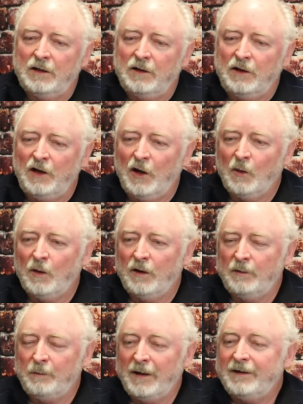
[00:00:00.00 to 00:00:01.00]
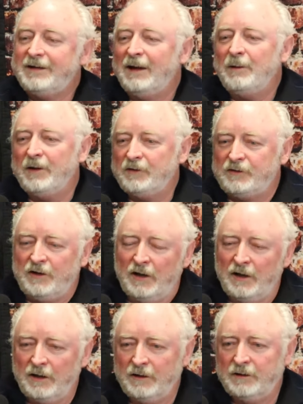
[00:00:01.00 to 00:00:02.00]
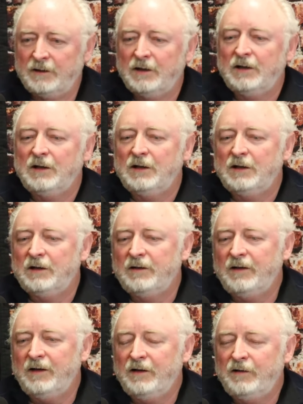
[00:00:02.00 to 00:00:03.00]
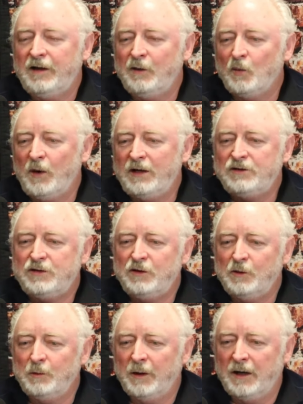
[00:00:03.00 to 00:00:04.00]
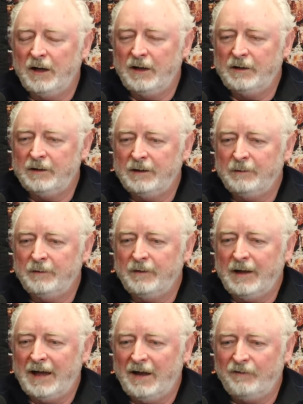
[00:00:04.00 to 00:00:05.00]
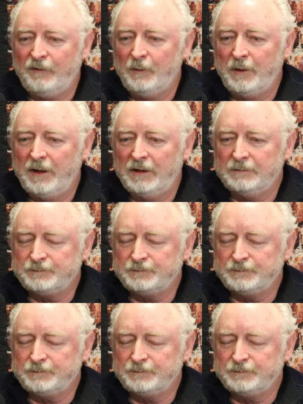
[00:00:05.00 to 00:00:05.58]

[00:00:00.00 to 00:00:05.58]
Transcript: no other, by the time I was done, they rate you by the alphabet.